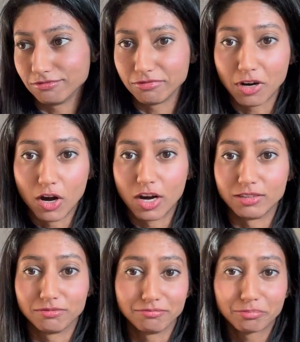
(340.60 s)

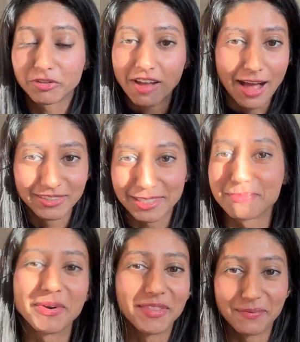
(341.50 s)
are profound and
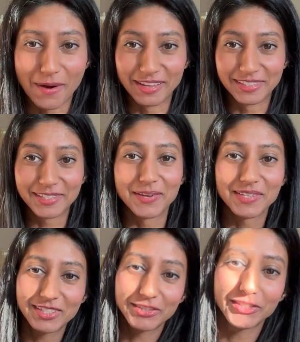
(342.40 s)
more than once. So
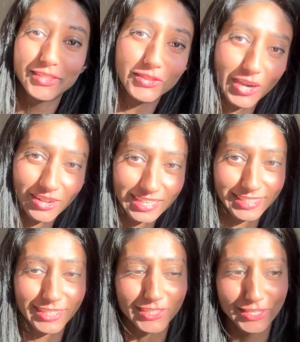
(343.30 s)
these are just
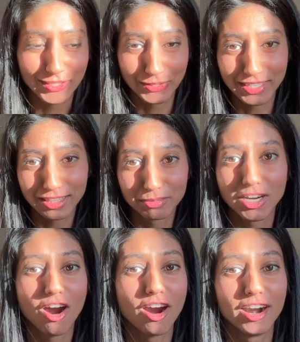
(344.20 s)
generalizations. Don't take them to
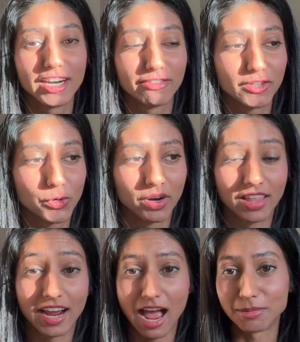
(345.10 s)
heart if you are
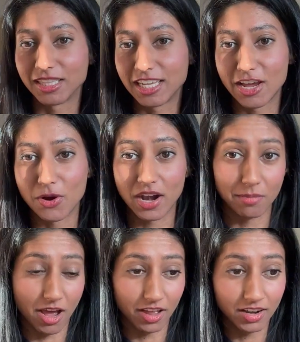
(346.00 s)
like, I'm a Leo and I'm
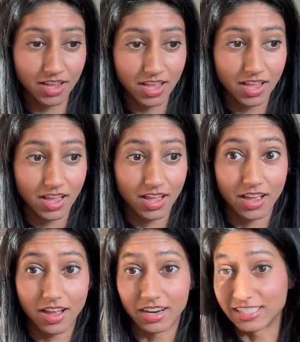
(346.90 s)
not
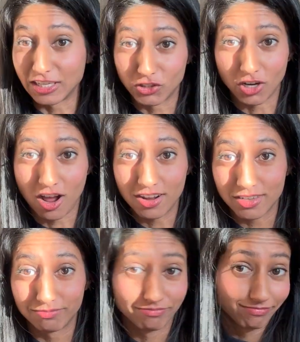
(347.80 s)
an attention hog.
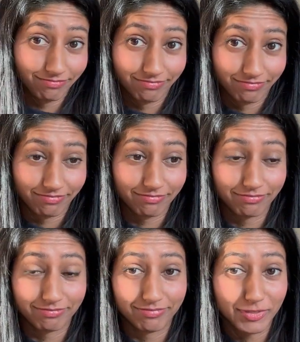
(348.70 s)

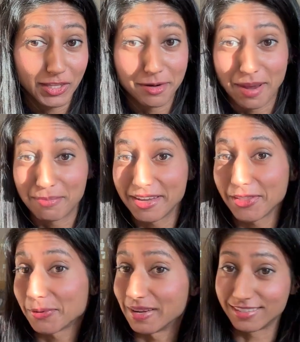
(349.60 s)
There might be
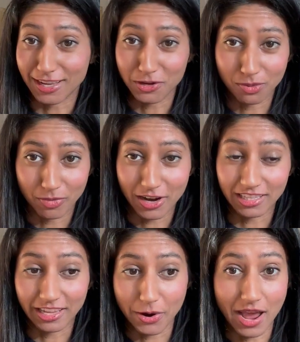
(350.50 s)
other ways that you embody
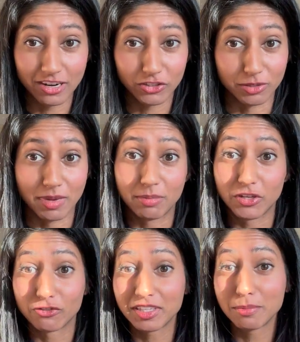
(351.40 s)
Leo energy. Maybe
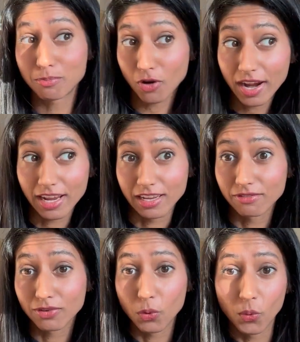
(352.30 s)
you're really brave,
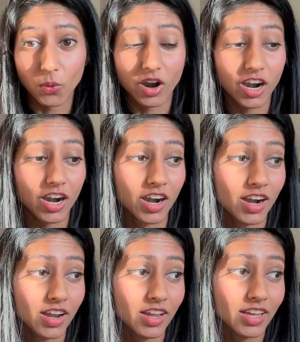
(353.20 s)
or,
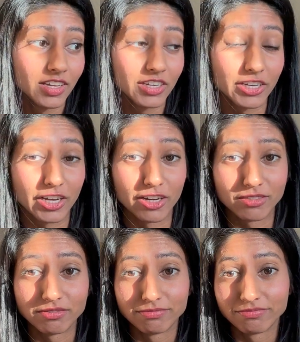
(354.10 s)
you
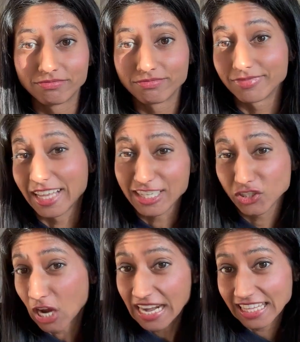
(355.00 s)
know, like
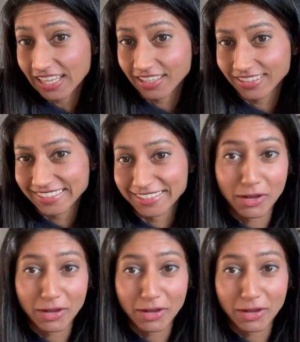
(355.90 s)
shiny things.